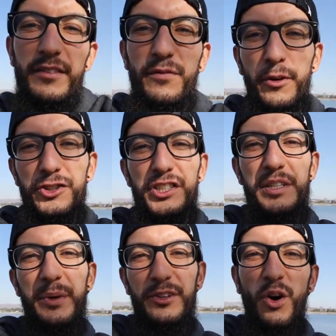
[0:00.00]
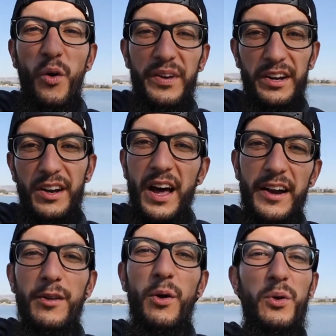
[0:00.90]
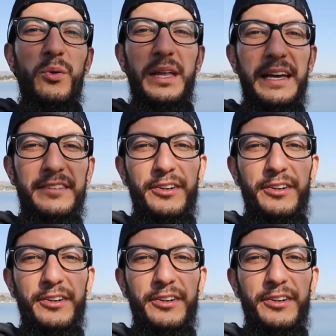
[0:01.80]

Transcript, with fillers: Unfortunately, with COVID, a lot of local lakes